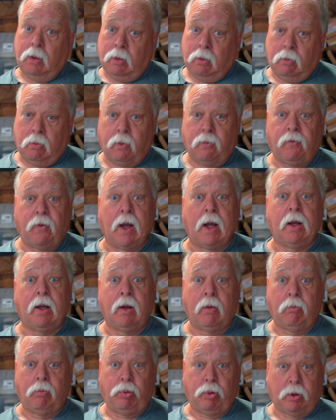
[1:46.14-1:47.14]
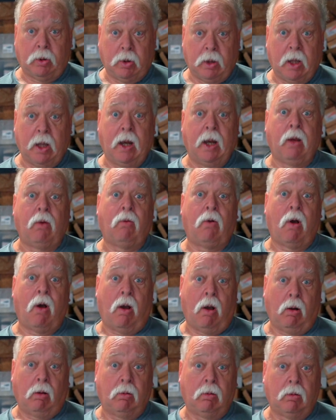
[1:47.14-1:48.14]
We're finding plenty
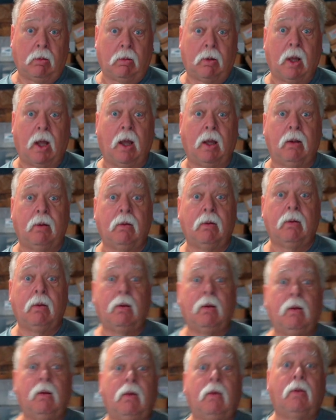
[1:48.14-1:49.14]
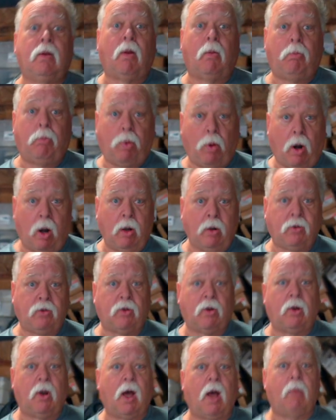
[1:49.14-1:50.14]
wrong, okay? The parts
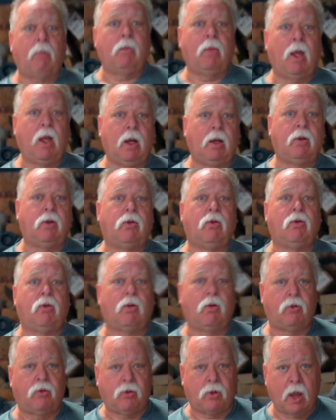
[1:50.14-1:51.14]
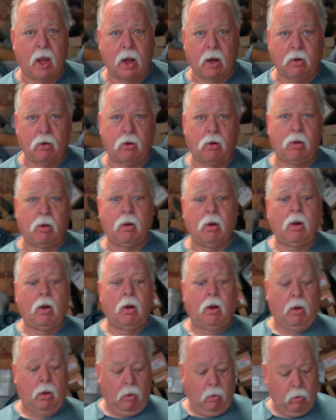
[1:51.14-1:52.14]
are not made to the standard.
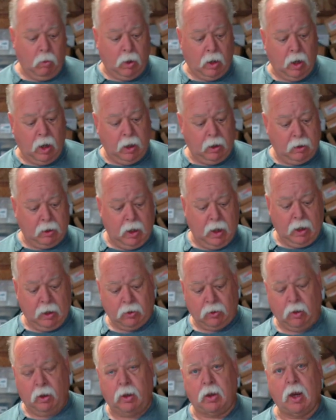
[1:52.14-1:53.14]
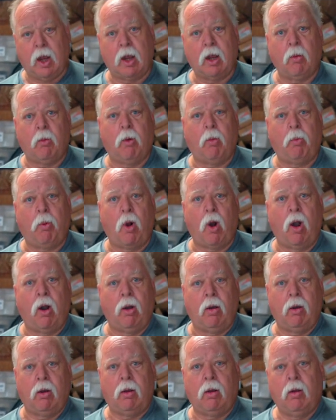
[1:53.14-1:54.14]
We'd like to actually take them
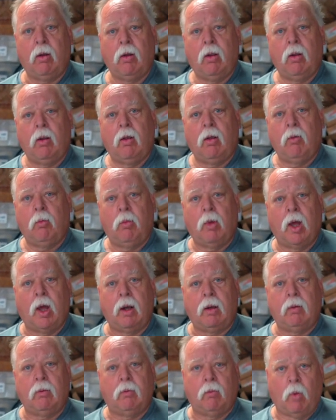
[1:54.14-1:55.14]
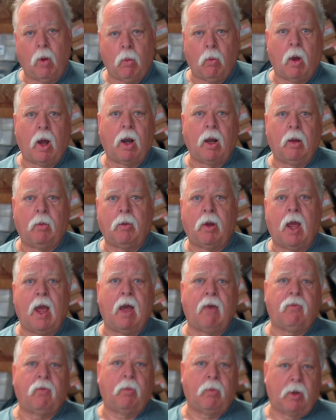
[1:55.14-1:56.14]
apart, but we want him to
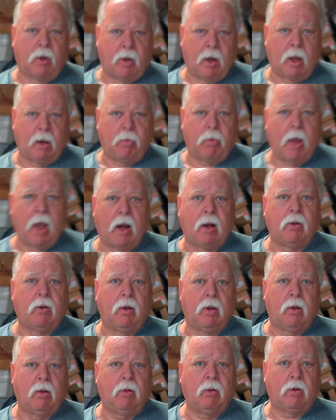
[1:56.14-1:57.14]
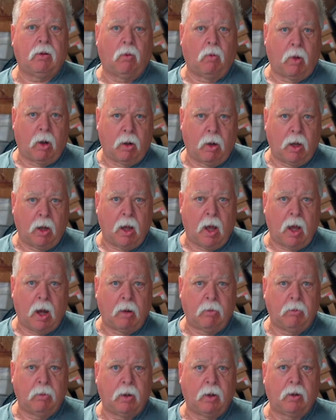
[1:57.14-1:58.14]
have them to take back to where he got
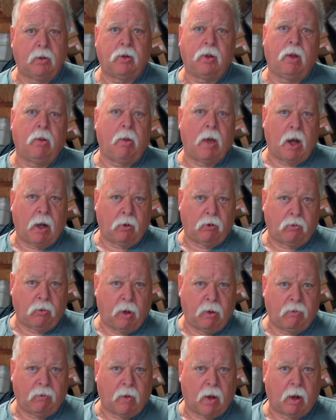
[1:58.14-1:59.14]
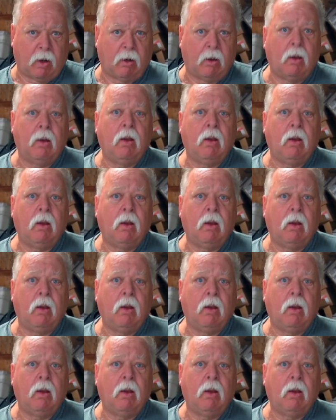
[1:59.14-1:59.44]
them and see about his refund.